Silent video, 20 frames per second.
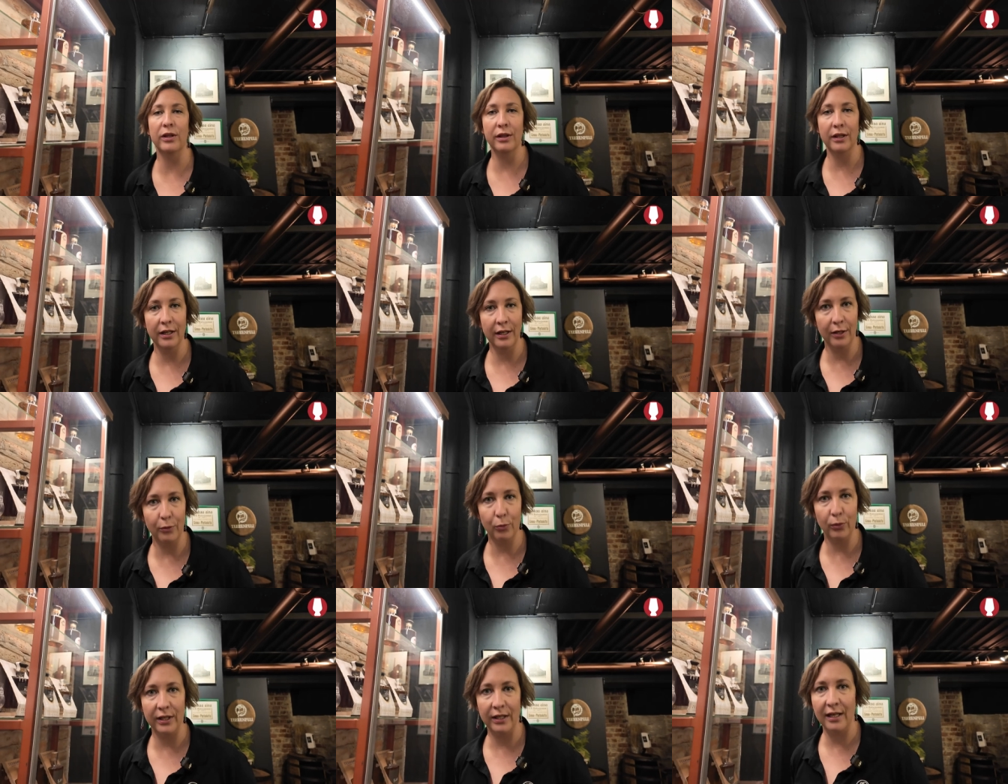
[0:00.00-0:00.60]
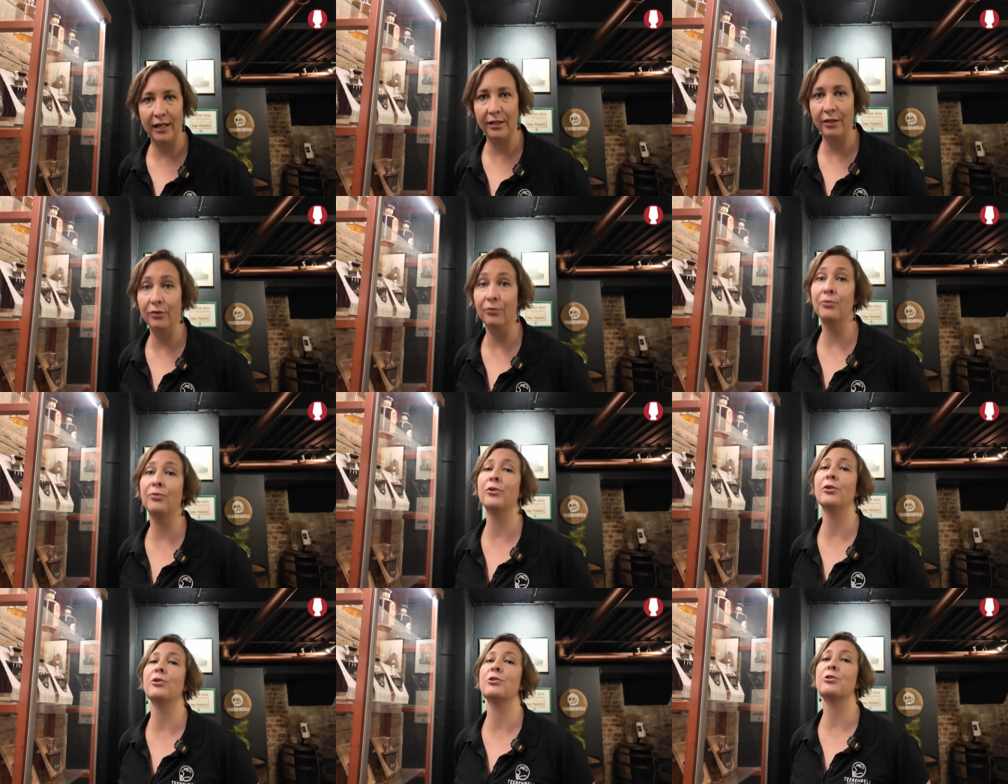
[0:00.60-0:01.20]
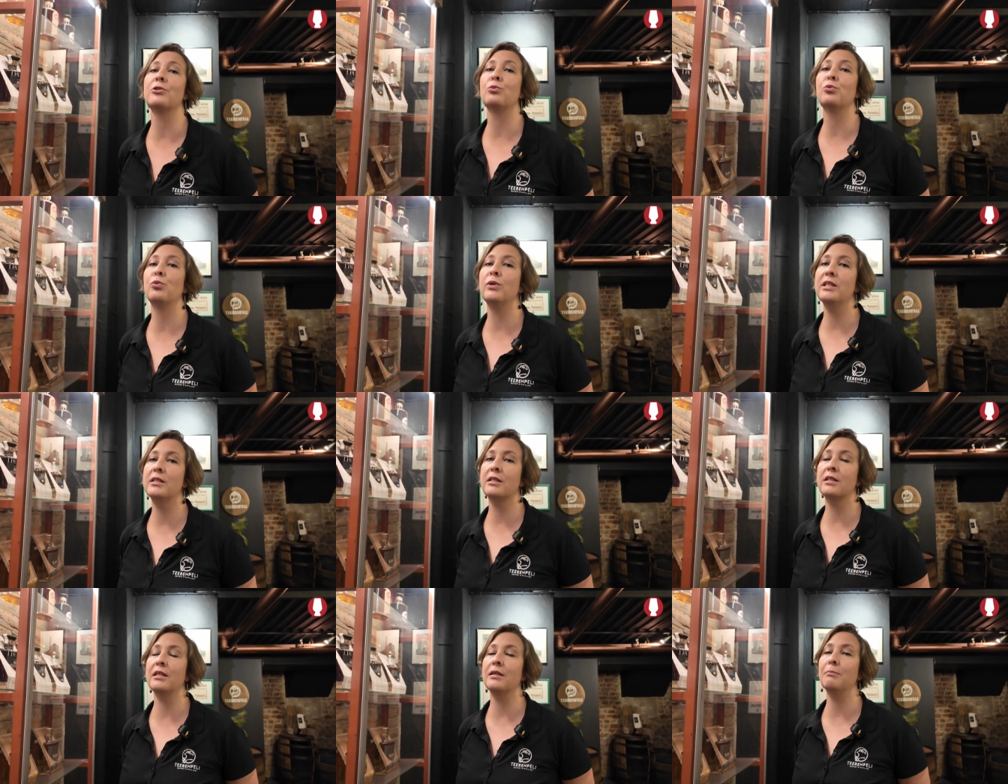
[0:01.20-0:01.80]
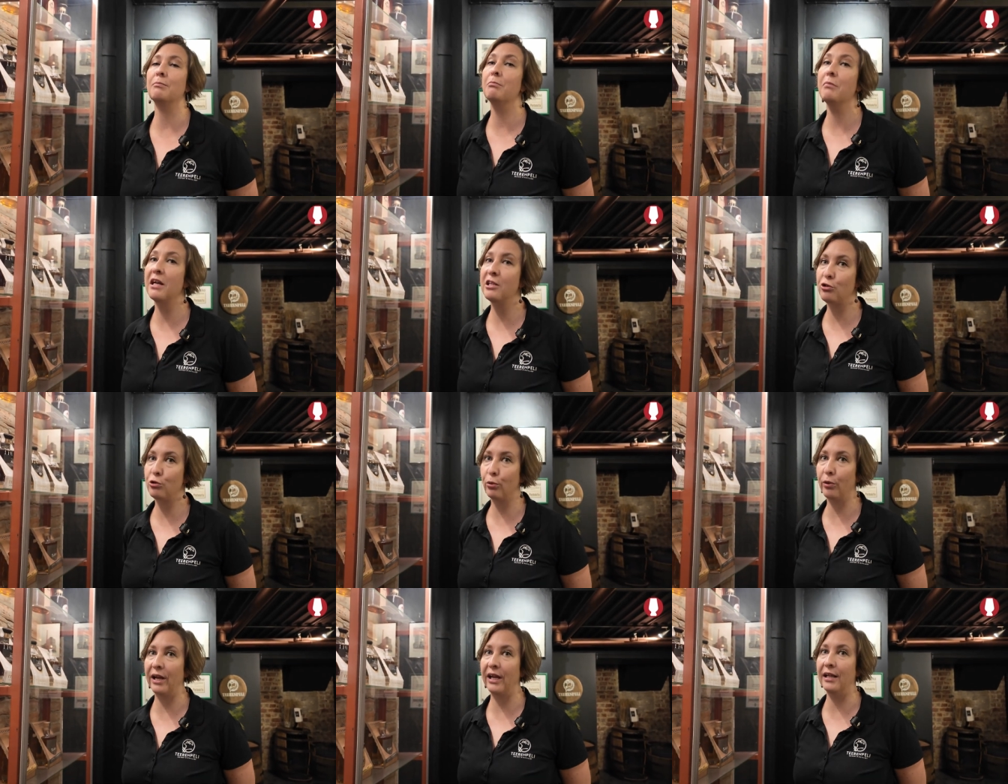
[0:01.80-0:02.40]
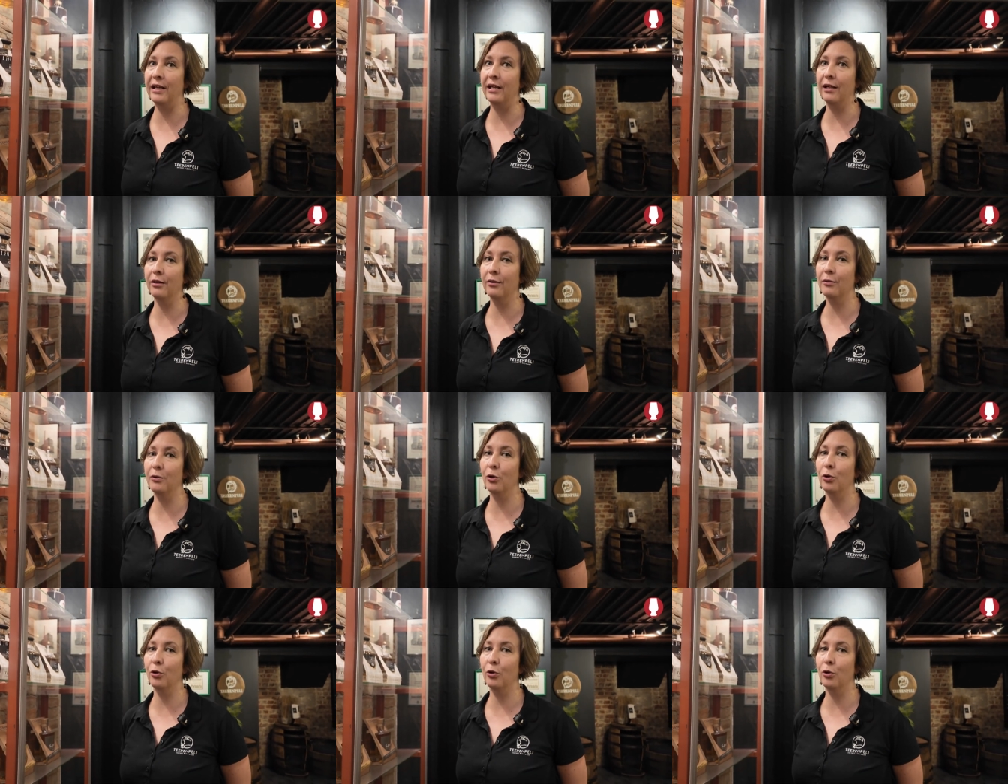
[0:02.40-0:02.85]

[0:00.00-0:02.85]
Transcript: with there we had the first whiskey maturating